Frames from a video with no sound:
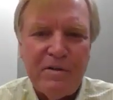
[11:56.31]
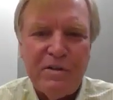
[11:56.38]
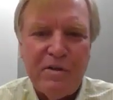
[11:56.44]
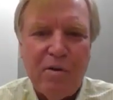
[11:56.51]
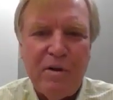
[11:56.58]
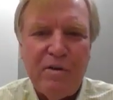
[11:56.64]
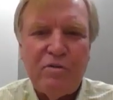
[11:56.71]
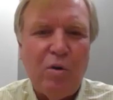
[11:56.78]

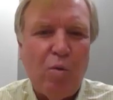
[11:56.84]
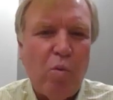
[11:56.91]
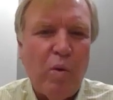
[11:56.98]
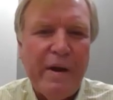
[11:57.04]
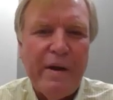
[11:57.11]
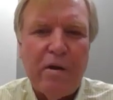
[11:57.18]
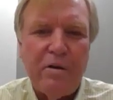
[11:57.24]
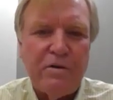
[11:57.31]
So it was a
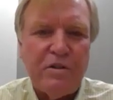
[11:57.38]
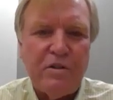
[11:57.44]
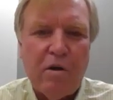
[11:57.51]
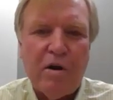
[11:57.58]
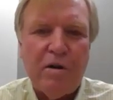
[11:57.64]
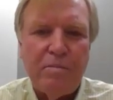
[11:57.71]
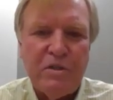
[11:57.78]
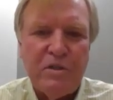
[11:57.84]
weird
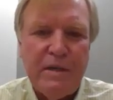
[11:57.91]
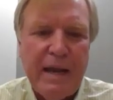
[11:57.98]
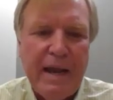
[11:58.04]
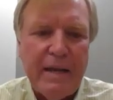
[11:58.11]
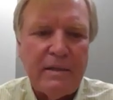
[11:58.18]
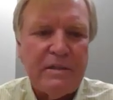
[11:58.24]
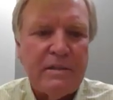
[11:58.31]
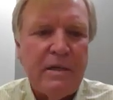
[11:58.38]

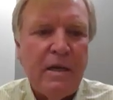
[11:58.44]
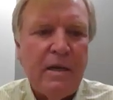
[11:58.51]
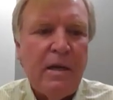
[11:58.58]
circumstance.